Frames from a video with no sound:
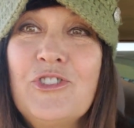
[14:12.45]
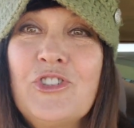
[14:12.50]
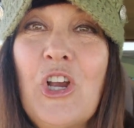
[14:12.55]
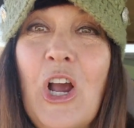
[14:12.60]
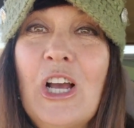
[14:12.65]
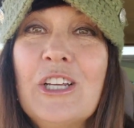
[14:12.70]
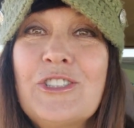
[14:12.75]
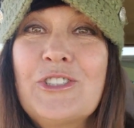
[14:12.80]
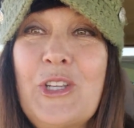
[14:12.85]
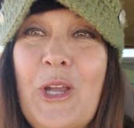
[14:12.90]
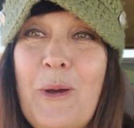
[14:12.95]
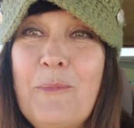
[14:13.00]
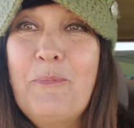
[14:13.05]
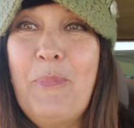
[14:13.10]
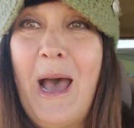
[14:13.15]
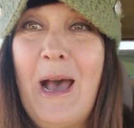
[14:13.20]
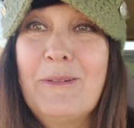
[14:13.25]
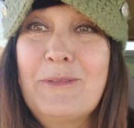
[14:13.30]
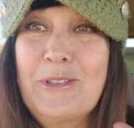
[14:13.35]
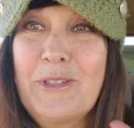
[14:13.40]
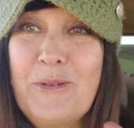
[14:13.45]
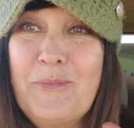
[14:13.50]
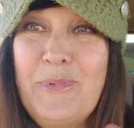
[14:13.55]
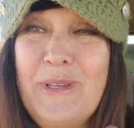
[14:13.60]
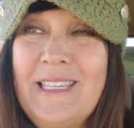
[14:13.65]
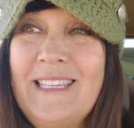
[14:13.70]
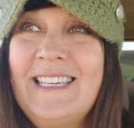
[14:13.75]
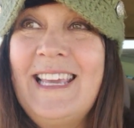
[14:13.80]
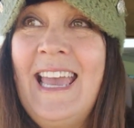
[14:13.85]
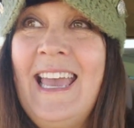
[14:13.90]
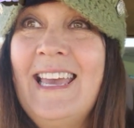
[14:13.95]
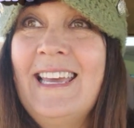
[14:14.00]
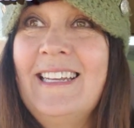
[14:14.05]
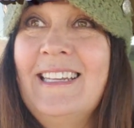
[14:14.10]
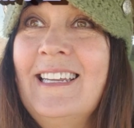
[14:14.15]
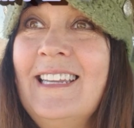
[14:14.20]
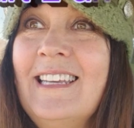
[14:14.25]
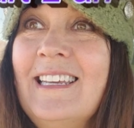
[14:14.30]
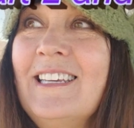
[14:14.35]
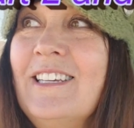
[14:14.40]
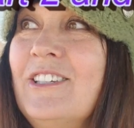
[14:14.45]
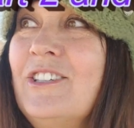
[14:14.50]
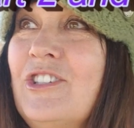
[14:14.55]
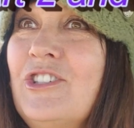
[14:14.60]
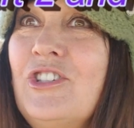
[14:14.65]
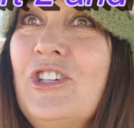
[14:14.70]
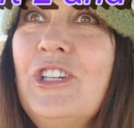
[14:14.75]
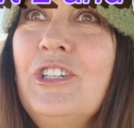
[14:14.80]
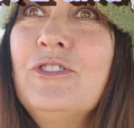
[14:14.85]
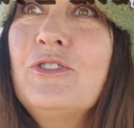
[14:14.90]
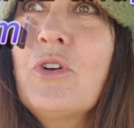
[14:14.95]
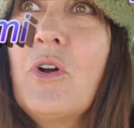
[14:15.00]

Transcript: just about to begin. She